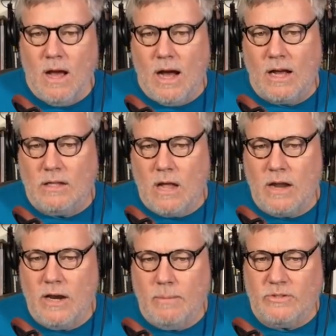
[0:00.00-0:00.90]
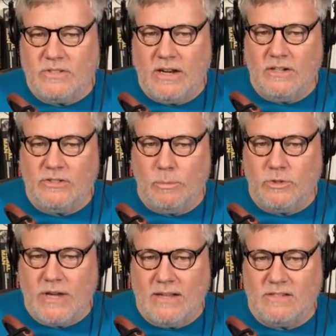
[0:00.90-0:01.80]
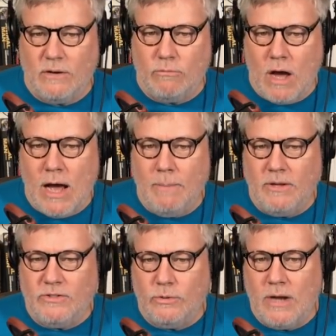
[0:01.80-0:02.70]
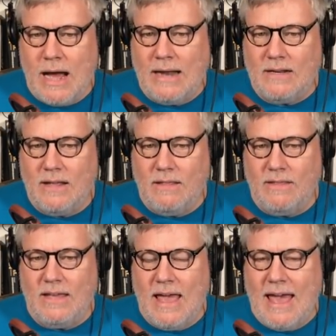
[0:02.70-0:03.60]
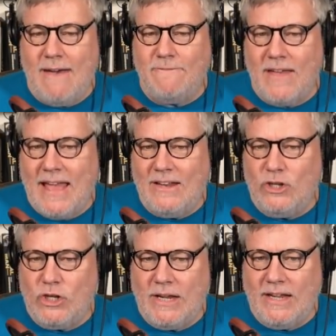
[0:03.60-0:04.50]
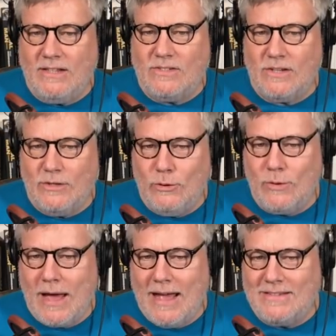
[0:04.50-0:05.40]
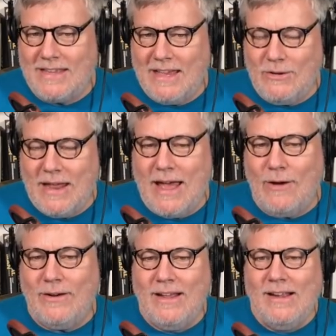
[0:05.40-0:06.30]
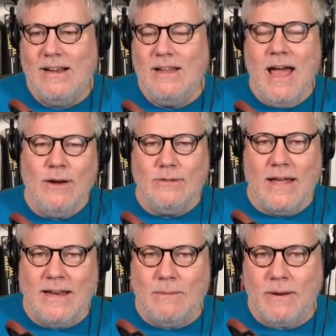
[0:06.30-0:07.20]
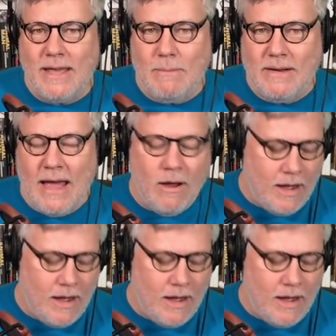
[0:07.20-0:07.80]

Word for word: Uh, Claude Hibbert sent in a super chat and said, Rob, do not the FNGs, new guys, get you down. I don't let anybody get me down.